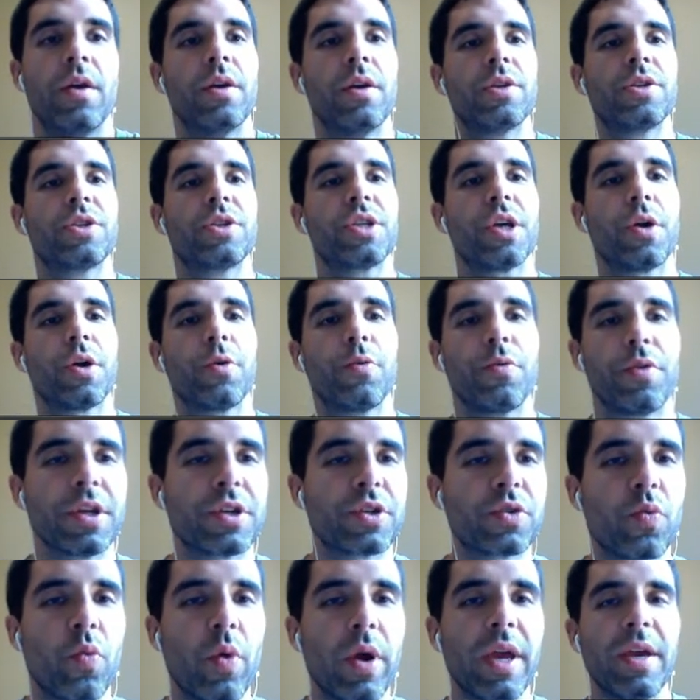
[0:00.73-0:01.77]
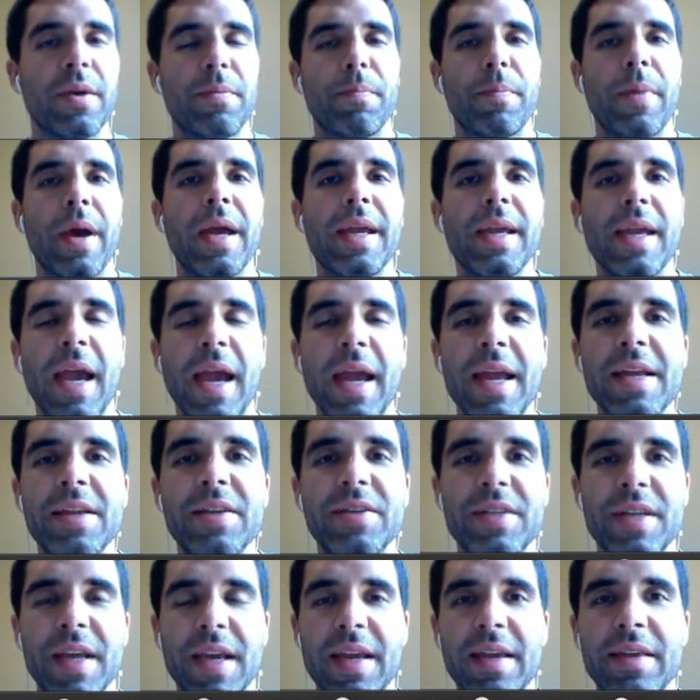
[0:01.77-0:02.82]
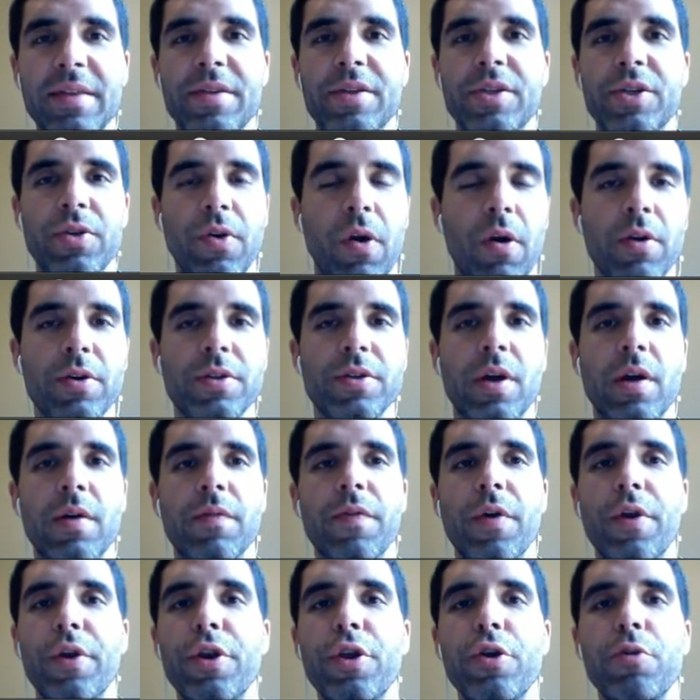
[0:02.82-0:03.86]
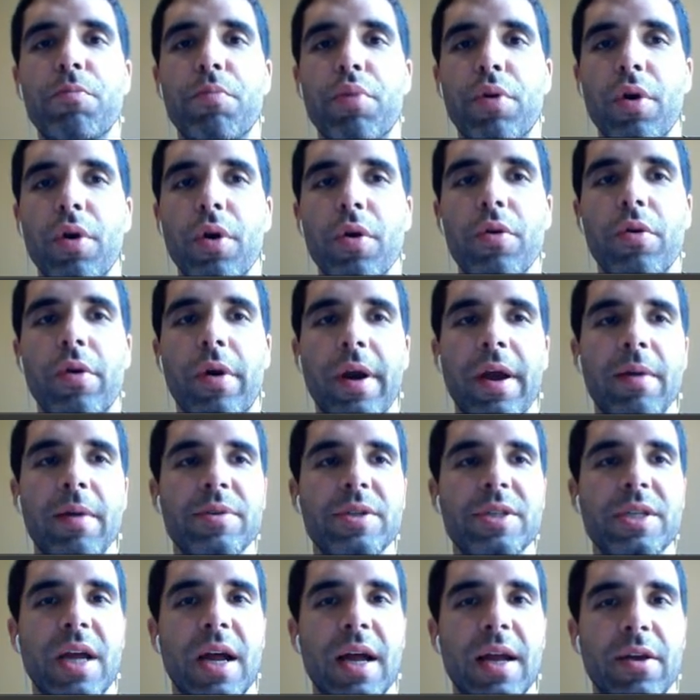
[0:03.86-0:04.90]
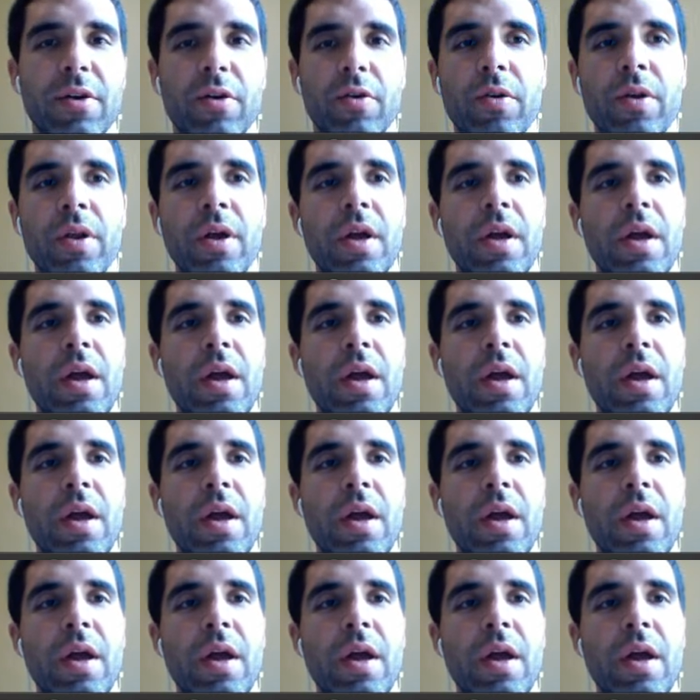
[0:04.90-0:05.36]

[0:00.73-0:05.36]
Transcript: So this week, May 18th, starts off a new program cycle.